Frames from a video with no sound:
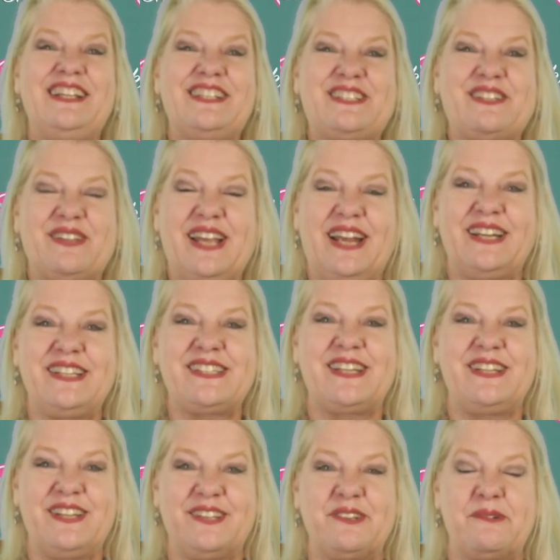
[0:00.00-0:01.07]
So that is
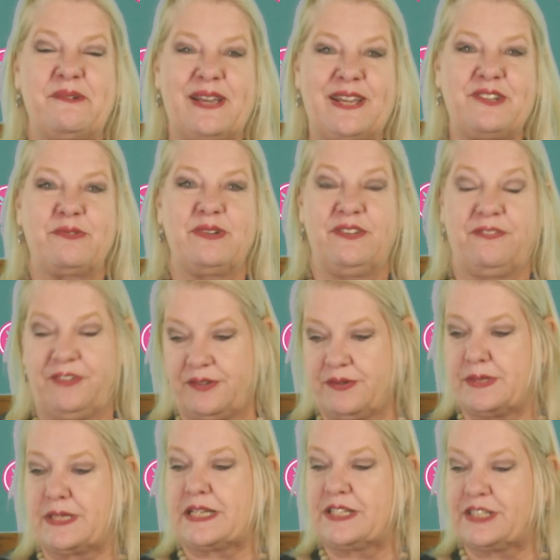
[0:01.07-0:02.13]
another way to
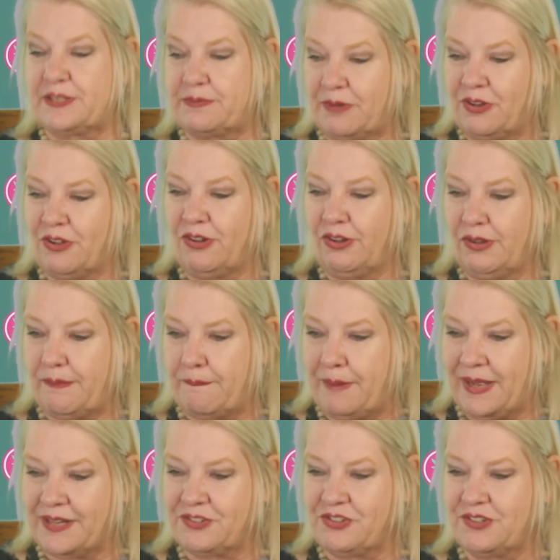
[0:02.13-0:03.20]
infuse small
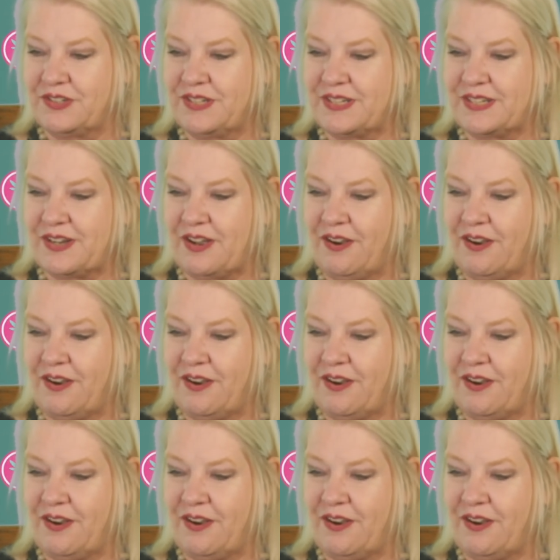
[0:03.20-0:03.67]
batches